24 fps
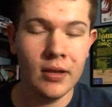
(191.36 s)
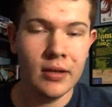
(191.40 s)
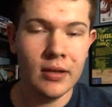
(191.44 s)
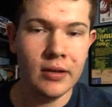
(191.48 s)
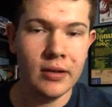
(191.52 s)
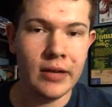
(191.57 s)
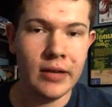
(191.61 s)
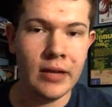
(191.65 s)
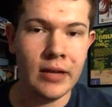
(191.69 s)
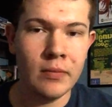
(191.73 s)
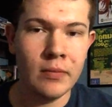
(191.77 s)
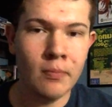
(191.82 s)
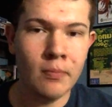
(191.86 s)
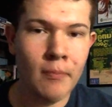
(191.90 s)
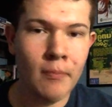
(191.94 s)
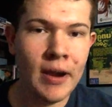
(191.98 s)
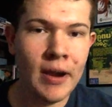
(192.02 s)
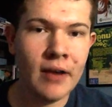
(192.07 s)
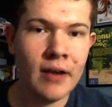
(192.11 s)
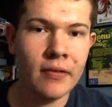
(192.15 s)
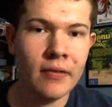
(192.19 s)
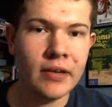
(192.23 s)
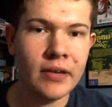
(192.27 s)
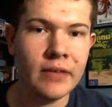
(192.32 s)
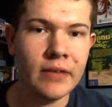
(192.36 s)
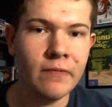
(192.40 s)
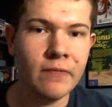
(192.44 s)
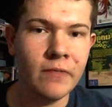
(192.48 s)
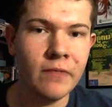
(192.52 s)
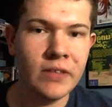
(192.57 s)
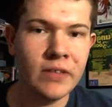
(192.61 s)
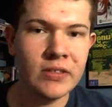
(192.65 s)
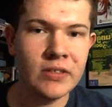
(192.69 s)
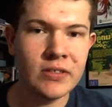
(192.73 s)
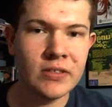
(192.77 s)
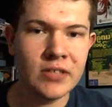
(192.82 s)
named Mary,
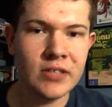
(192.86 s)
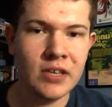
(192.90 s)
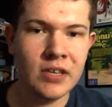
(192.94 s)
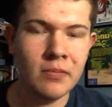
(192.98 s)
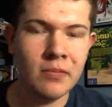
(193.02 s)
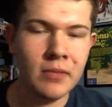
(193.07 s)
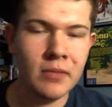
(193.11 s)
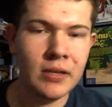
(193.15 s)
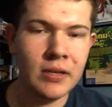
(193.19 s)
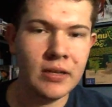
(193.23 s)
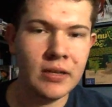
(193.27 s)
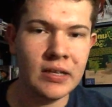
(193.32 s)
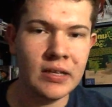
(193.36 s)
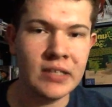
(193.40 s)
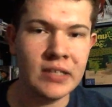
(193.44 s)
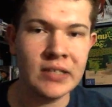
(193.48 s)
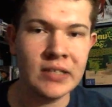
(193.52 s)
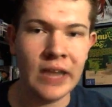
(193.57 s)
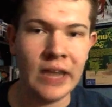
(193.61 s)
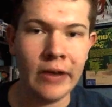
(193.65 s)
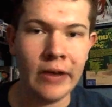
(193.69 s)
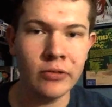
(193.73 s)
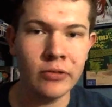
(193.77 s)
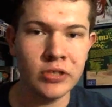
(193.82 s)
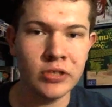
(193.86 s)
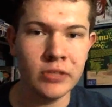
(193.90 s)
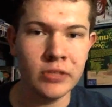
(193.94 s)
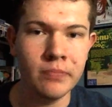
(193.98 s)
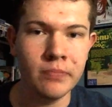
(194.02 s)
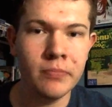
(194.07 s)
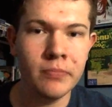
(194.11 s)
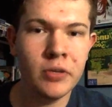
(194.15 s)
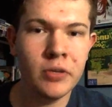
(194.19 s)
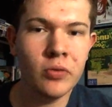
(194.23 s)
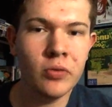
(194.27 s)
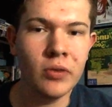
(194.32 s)
visits him in his house
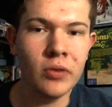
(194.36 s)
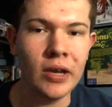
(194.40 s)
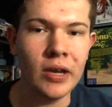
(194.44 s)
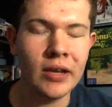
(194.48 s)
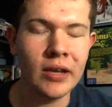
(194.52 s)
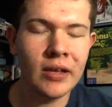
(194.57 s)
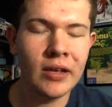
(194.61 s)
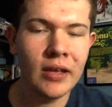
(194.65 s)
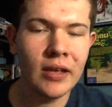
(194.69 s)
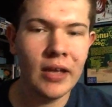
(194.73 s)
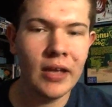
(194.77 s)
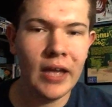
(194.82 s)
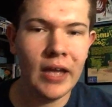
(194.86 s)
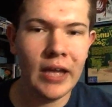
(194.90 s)
in Munich,